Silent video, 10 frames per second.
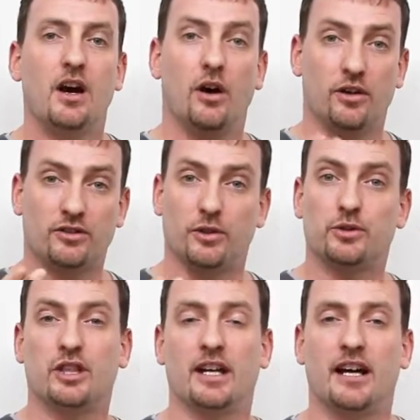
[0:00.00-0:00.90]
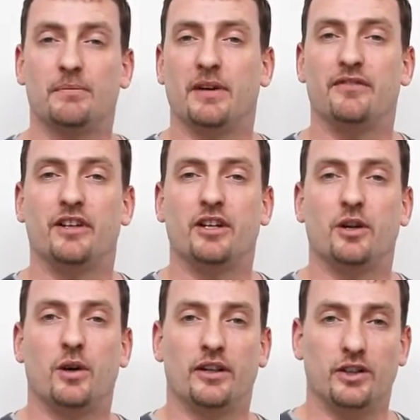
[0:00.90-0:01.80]
Also, check out my
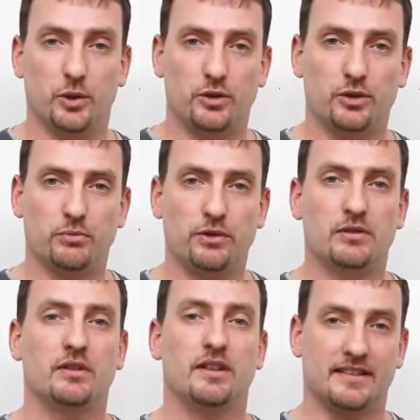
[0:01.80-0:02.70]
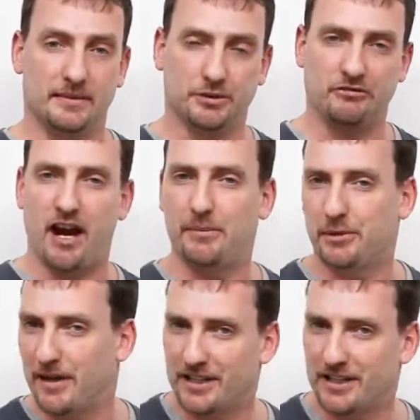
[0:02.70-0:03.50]
video on YouTube and subscribe to my